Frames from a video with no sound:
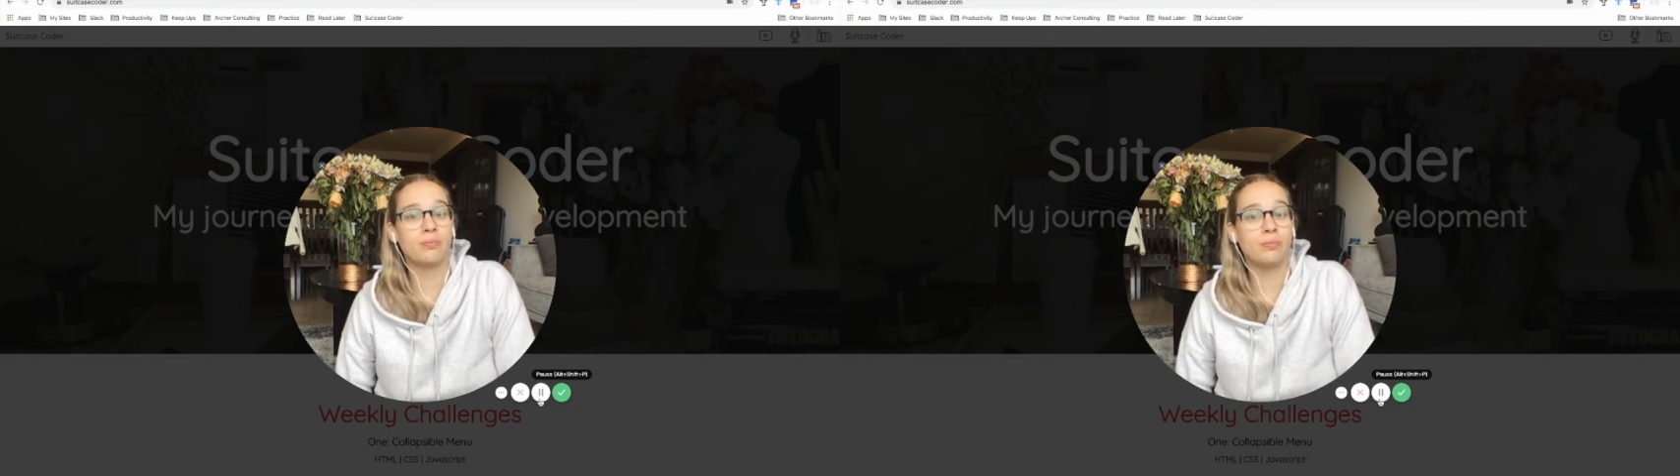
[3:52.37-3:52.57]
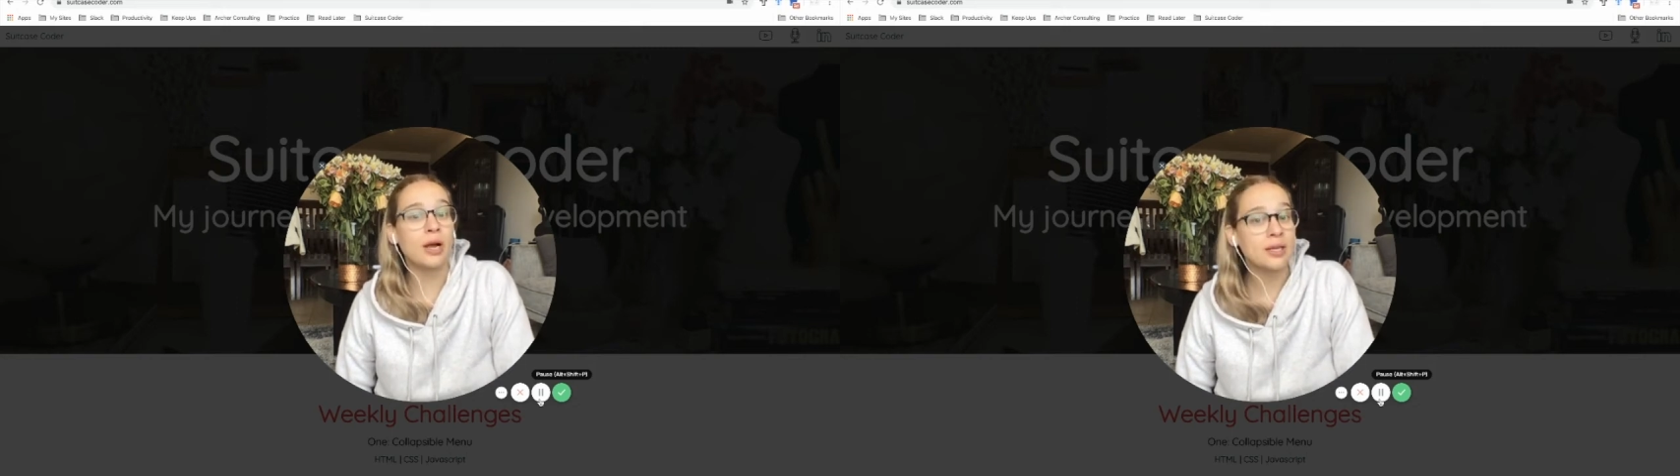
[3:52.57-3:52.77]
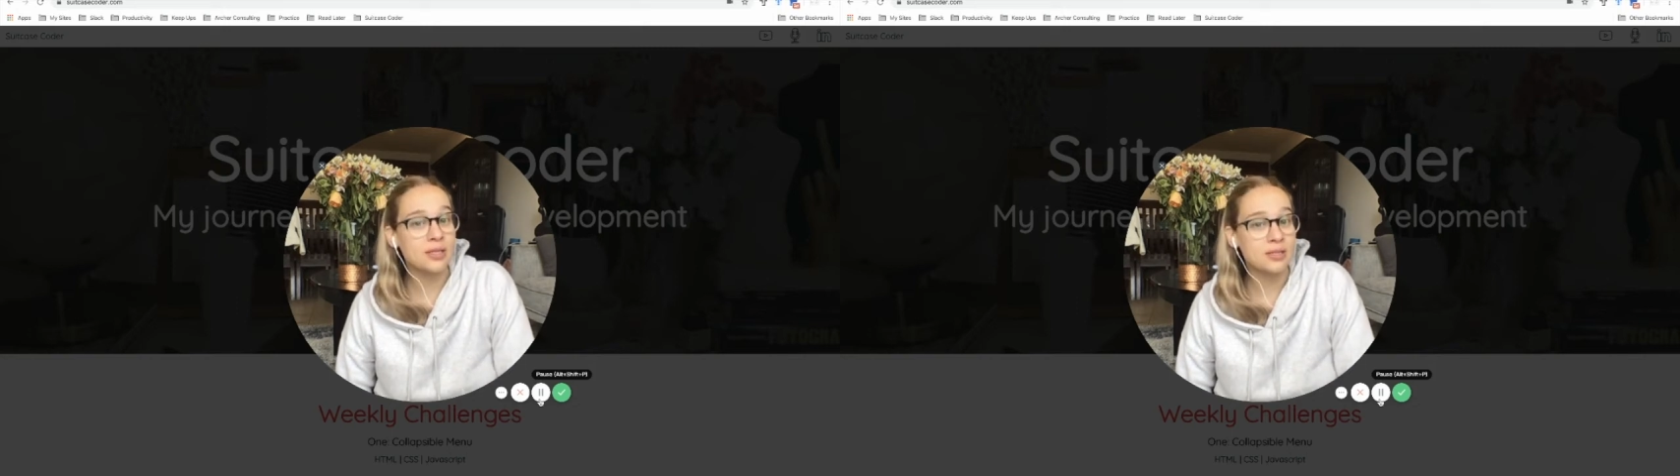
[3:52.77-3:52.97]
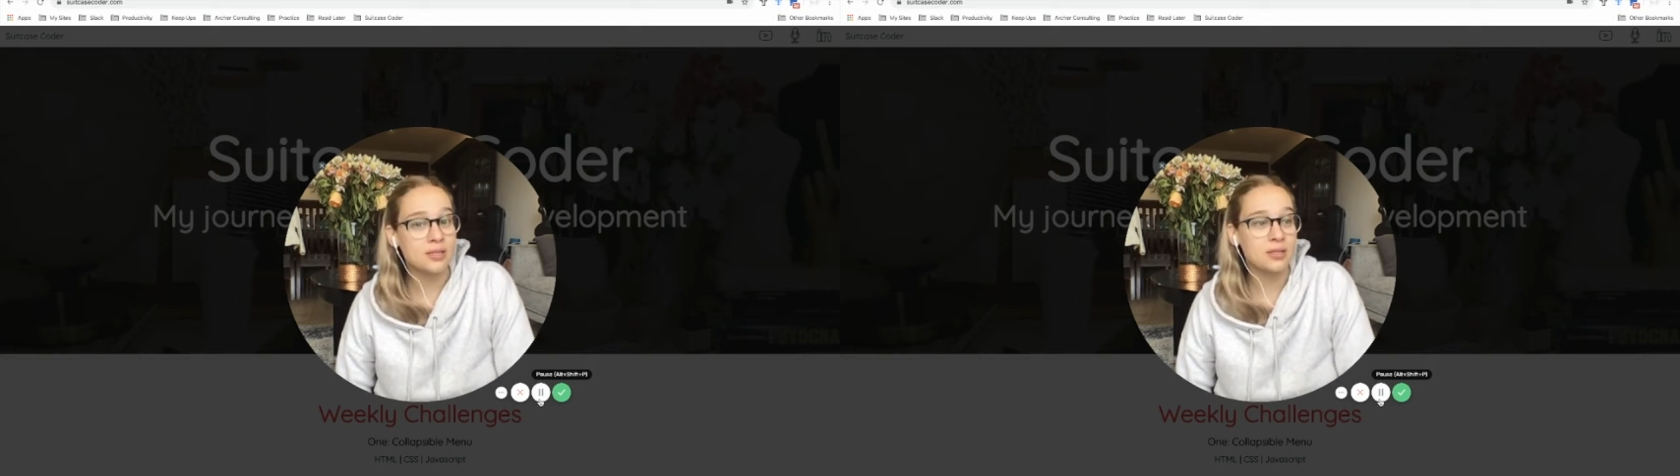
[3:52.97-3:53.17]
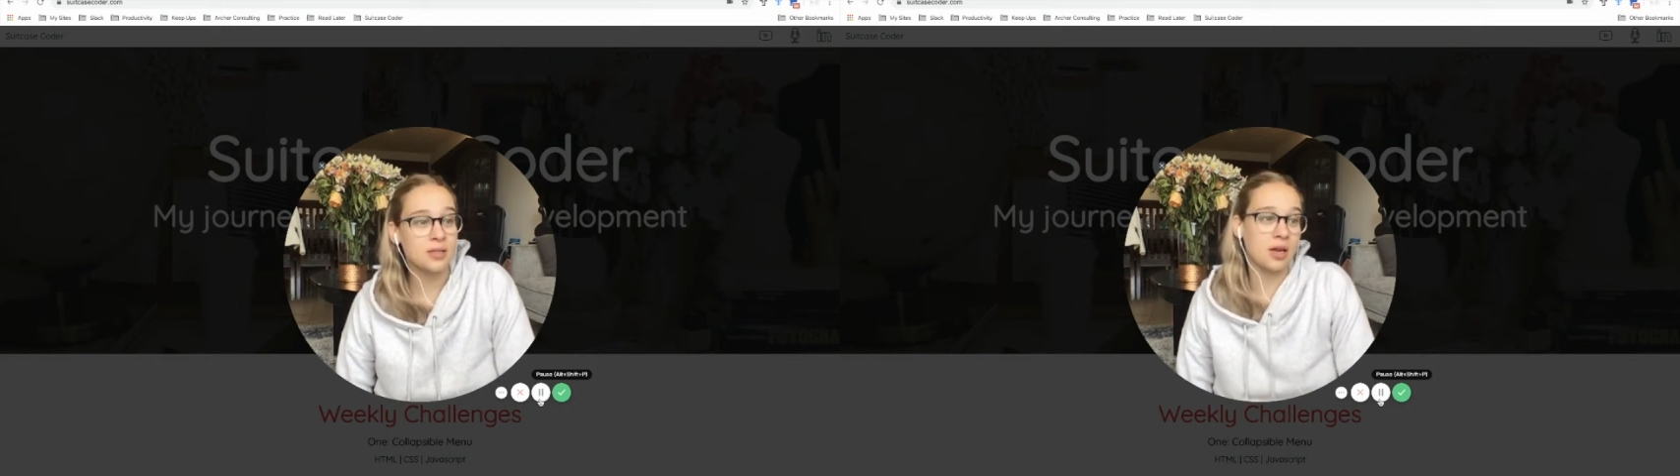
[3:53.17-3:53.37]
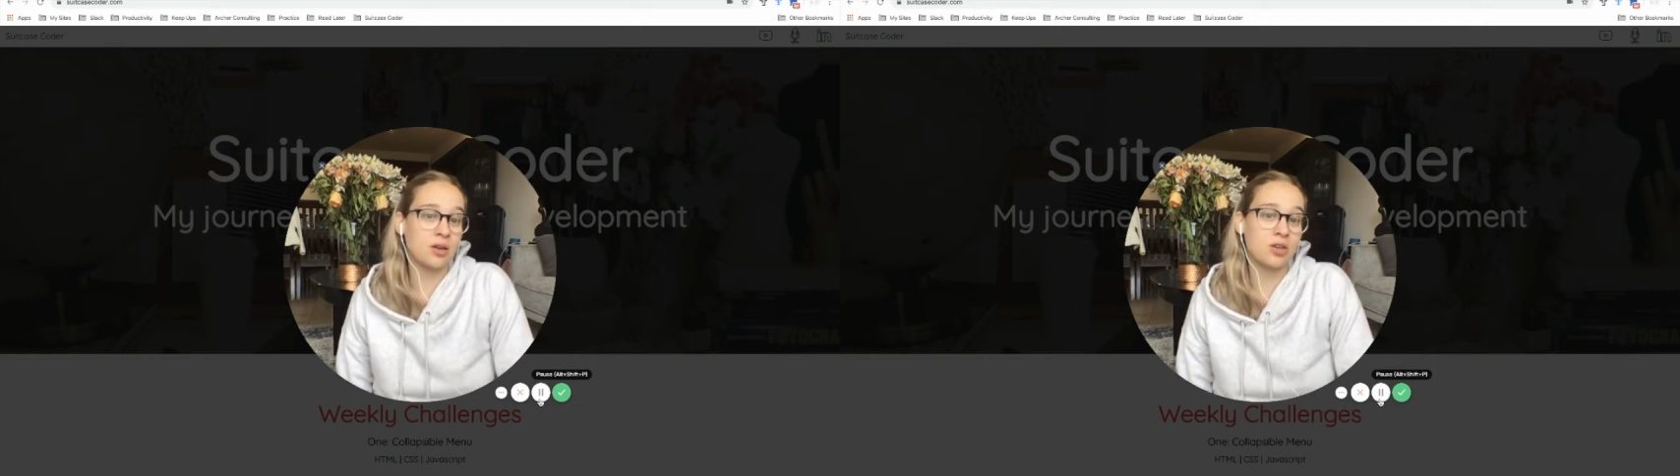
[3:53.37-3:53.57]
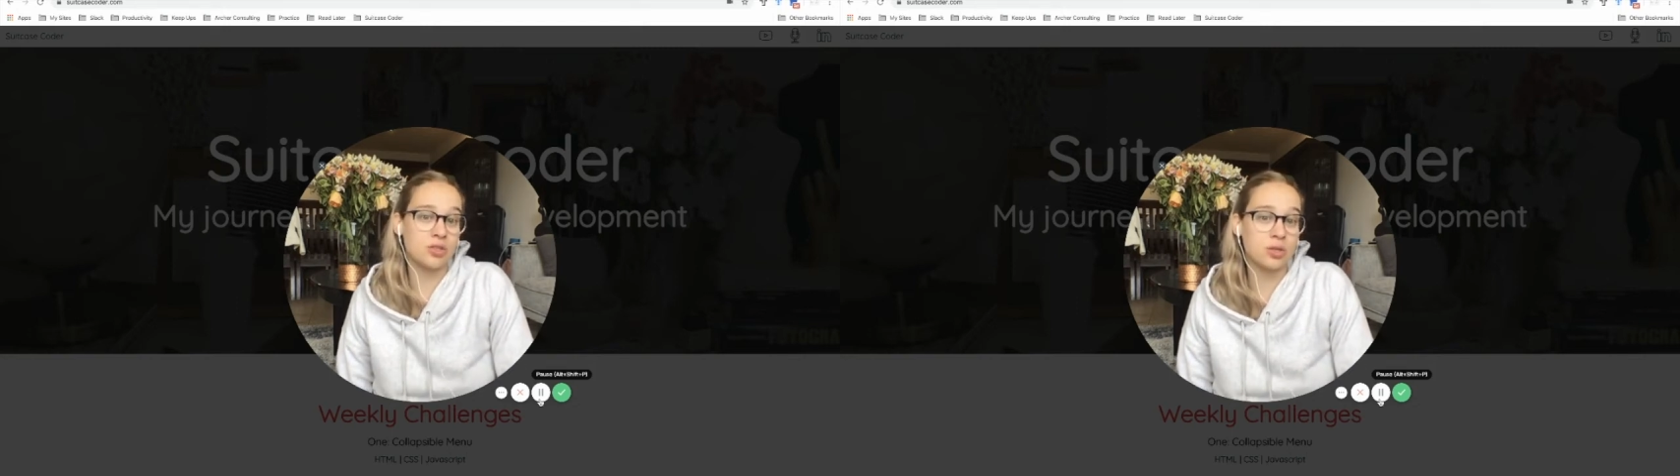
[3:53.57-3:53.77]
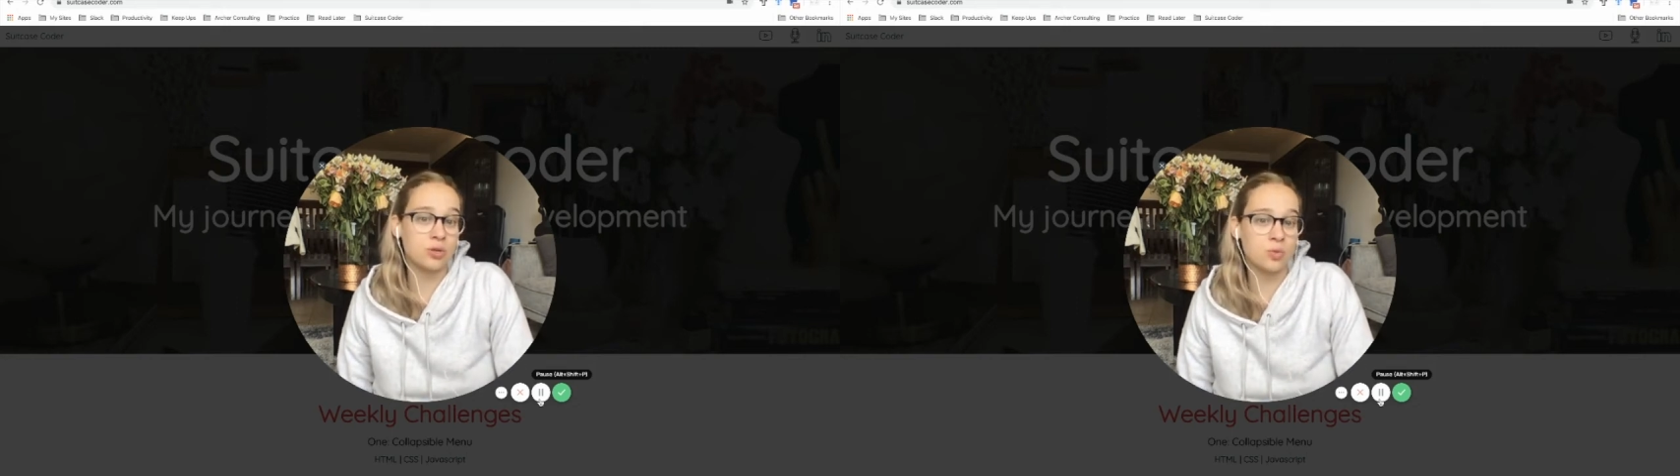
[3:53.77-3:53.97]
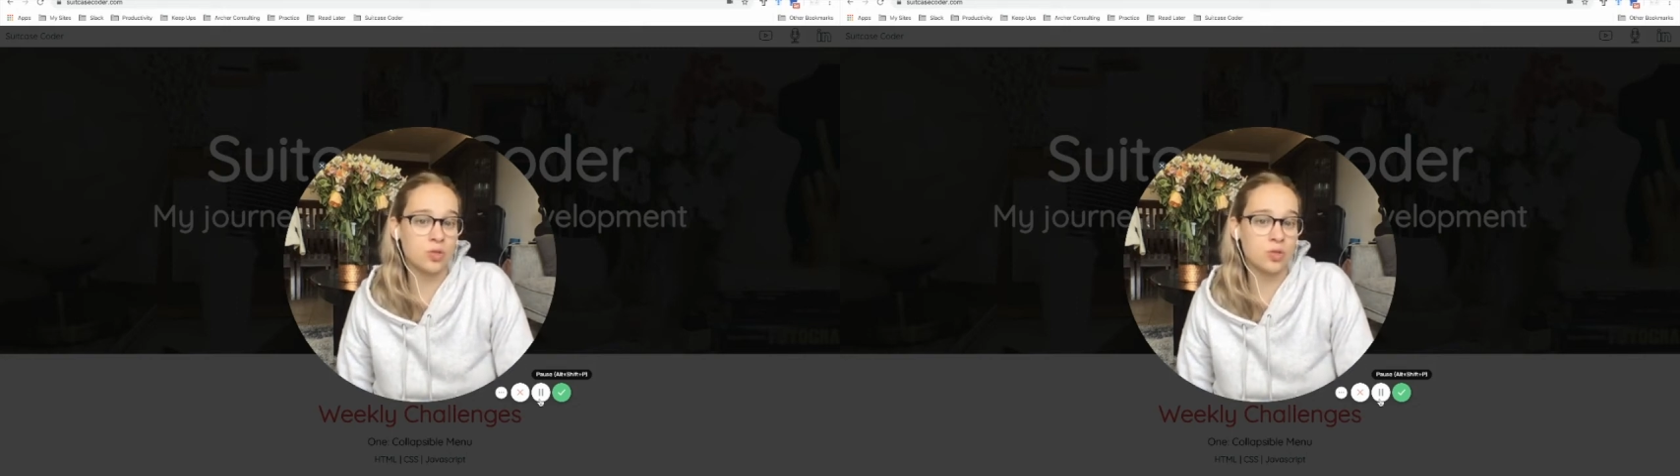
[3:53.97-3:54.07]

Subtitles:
practice and stay on your toes,